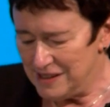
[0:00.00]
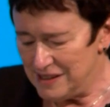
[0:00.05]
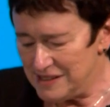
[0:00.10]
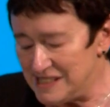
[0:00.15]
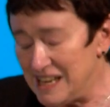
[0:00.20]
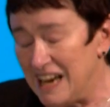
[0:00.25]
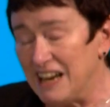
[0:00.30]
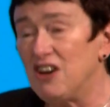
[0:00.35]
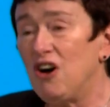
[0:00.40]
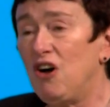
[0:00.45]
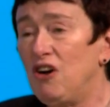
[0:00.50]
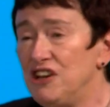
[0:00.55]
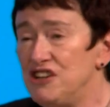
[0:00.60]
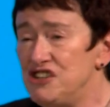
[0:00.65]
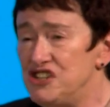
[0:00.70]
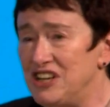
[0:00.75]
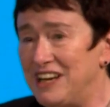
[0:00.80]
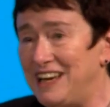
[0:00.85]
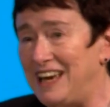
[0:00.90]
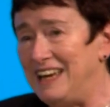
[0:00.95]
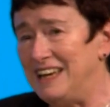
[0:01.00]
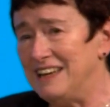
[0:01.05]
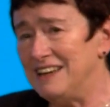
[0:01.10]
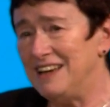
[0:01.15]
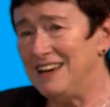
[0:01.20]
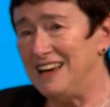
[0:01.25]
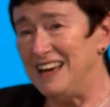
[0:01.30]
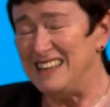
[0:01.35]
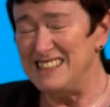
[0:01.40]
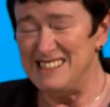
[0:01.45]
psychology,
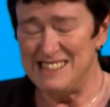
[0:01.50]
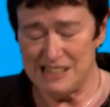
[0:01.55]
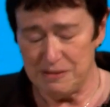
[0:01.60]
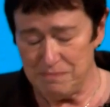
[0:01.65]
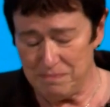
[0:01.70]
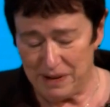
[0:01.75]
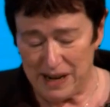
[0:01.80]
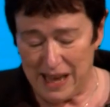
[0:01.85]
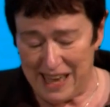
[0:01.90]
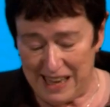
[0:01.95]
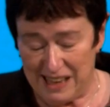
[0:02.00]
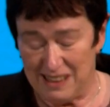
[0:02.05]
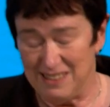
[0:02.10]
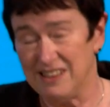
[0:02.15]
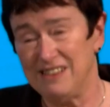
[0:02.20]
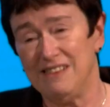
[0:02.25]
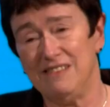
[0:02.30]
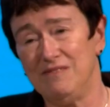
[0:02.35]
and simply